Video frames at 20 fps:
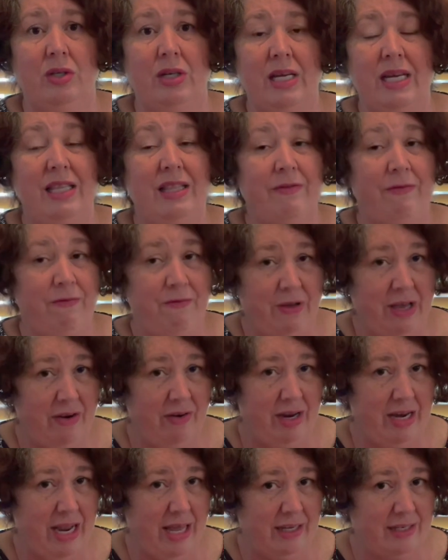in the very
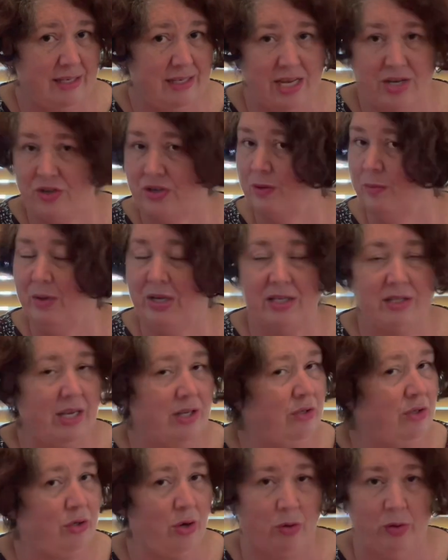next session because I
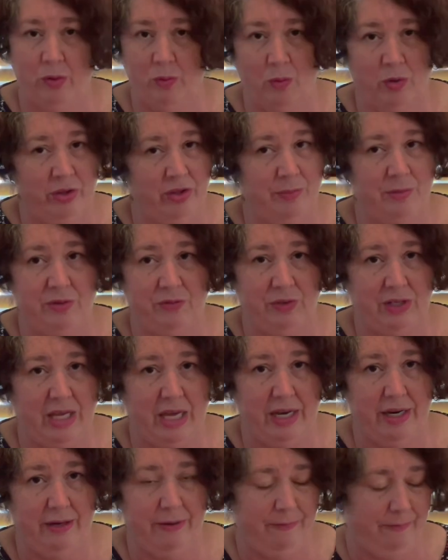don't want them to forget
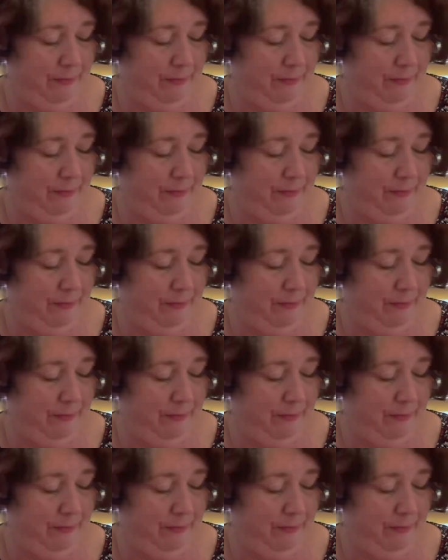it.